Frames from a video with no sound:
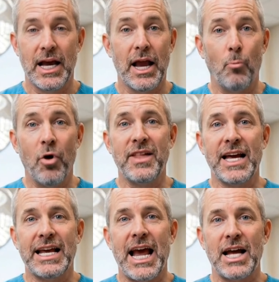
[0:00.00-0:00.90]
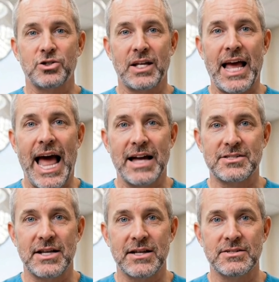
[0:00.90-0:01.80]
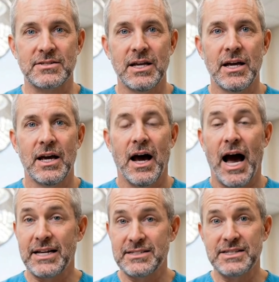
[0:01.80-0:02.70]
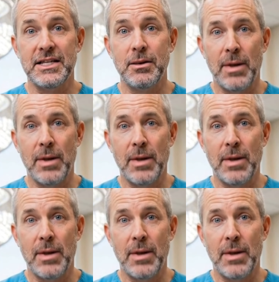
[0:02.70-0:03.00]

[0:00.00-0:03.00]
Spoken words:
and what they can actually access. I see the